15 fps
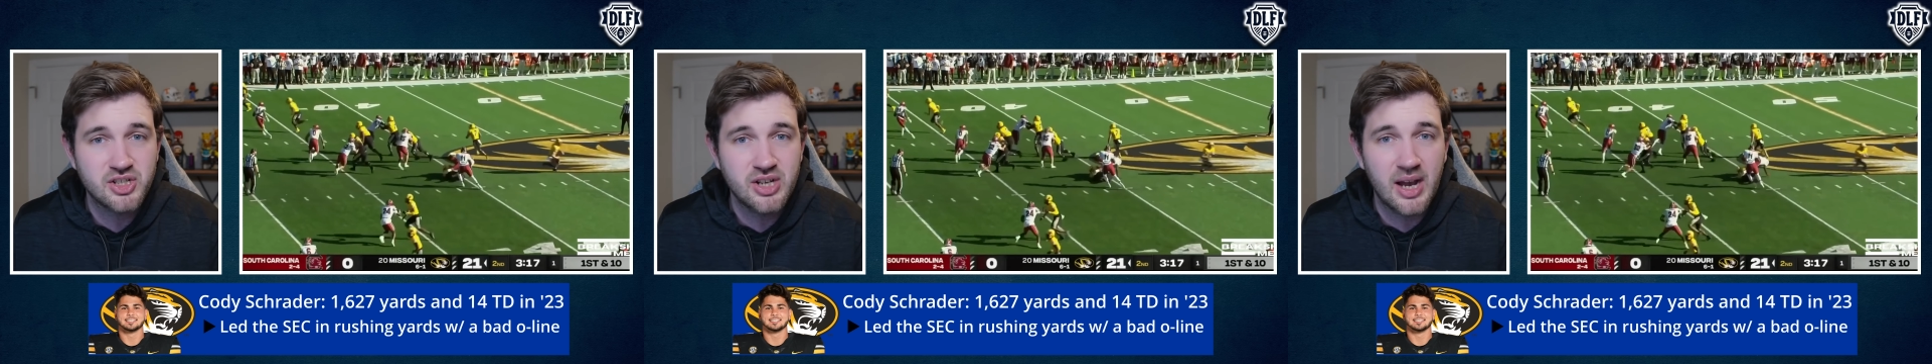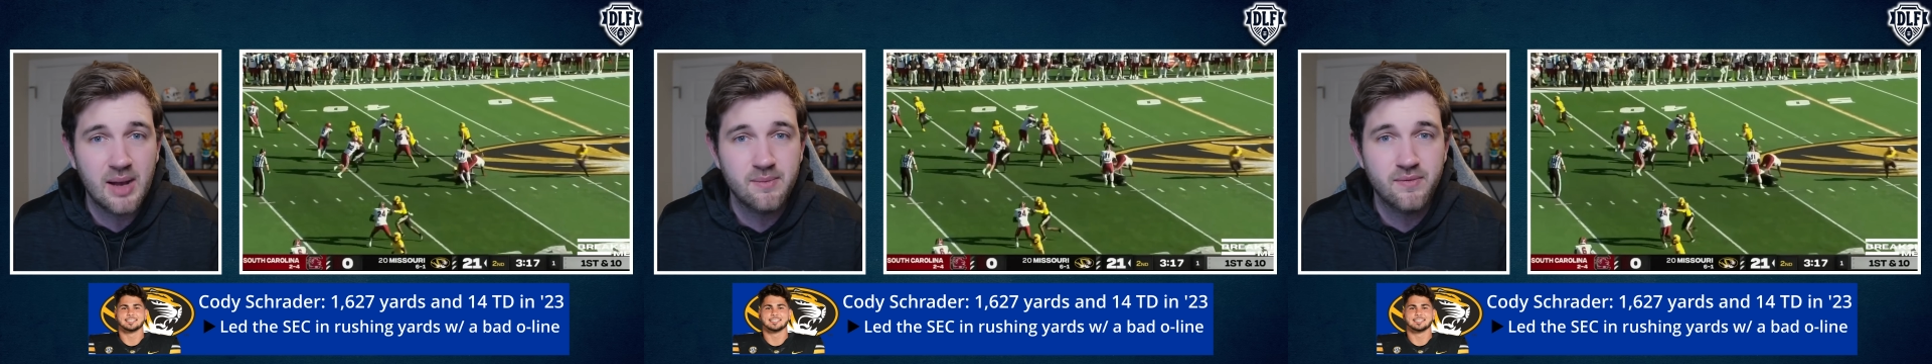
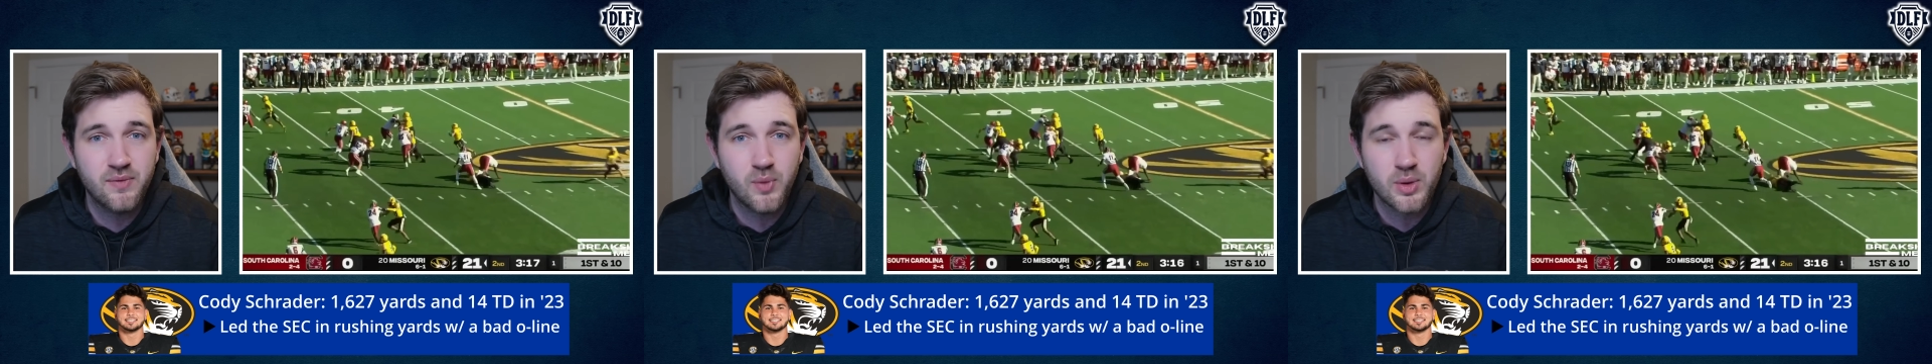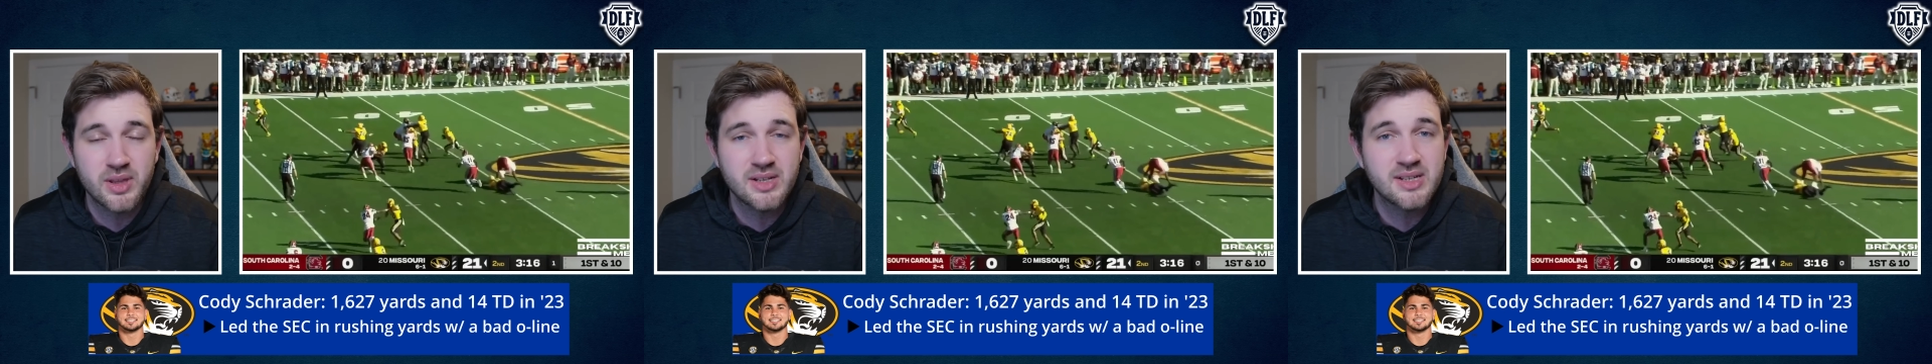job
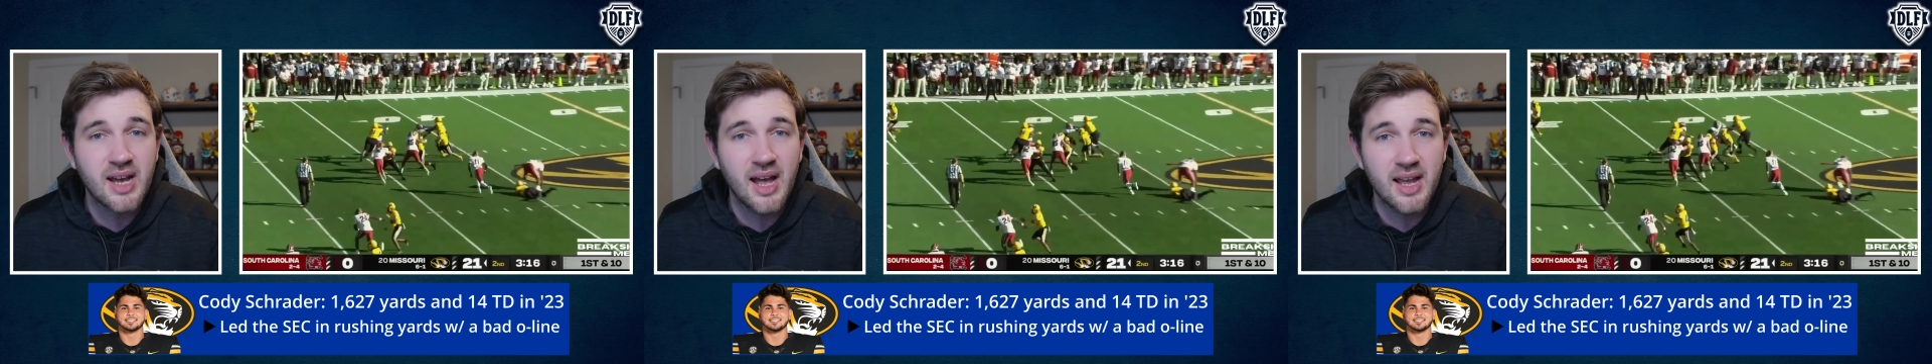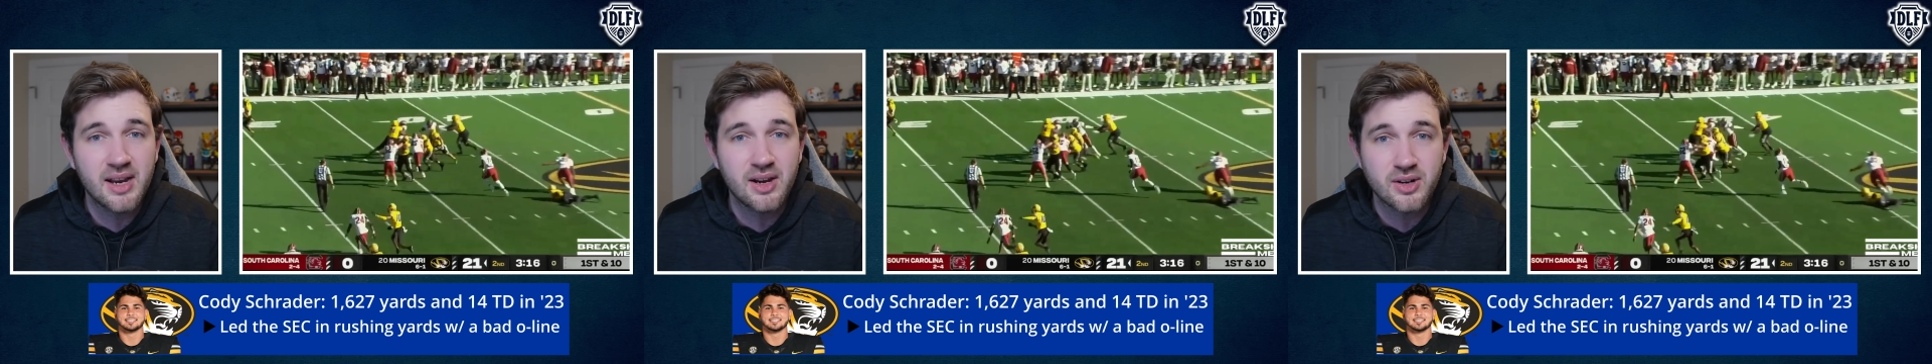for the
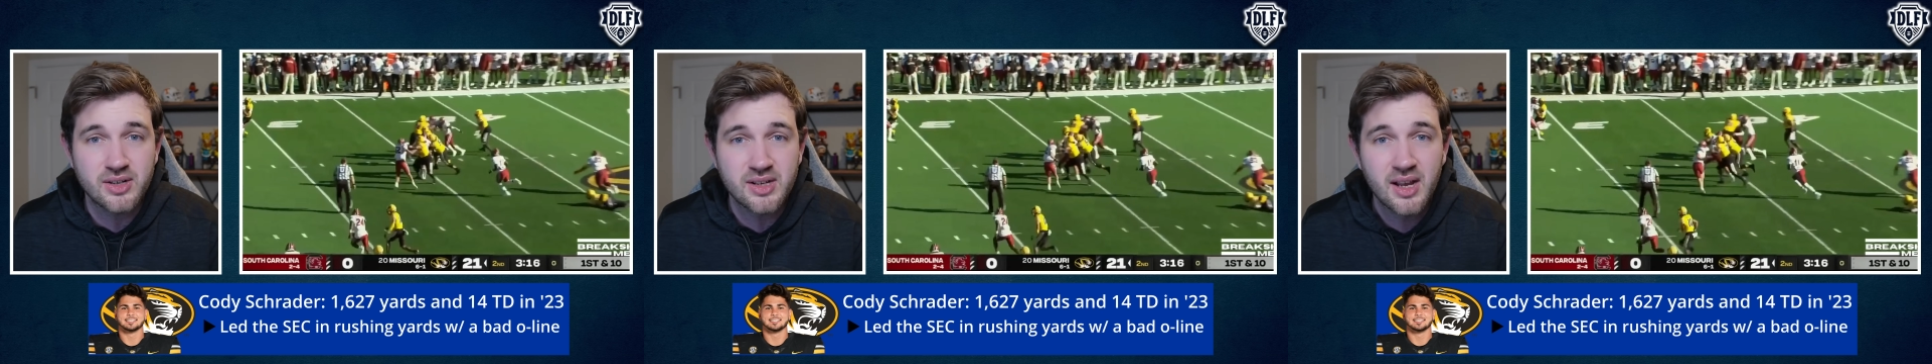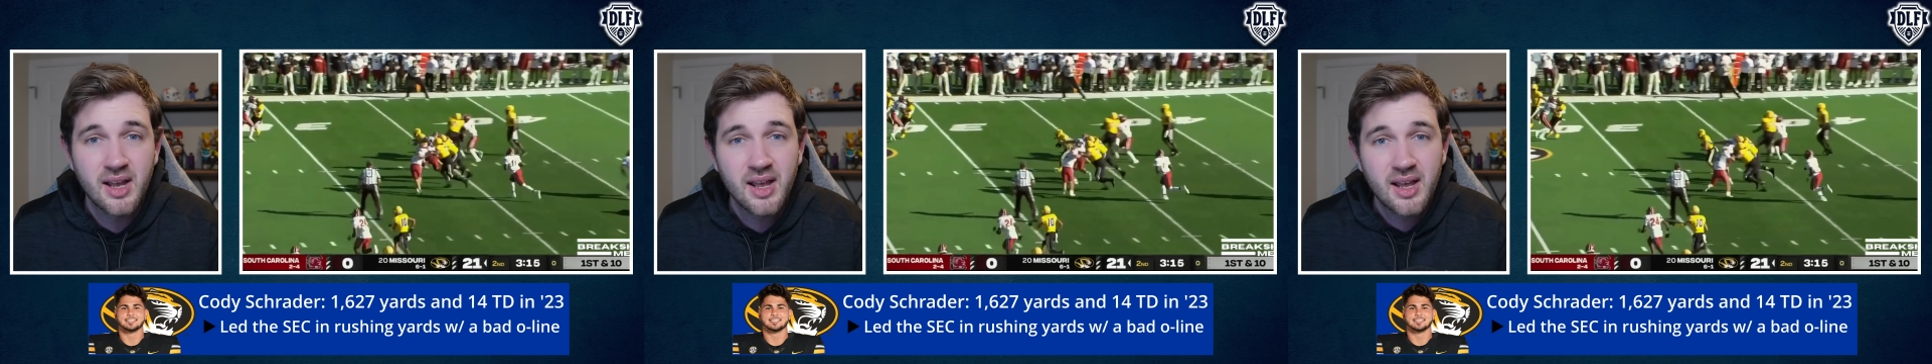Tigers.